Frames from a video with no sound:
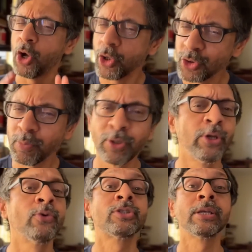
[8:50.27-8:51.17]
also
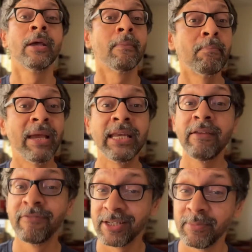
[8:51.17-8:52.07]
produce many
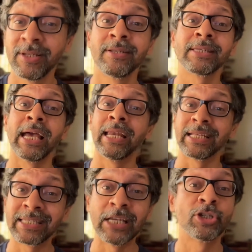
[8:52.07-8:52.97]
vitamins and
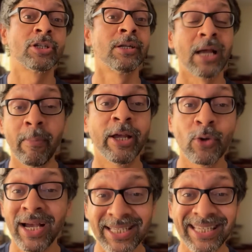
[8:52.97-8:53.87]
essential
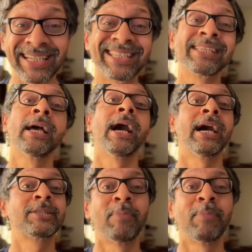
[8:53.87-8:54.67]
amino acids as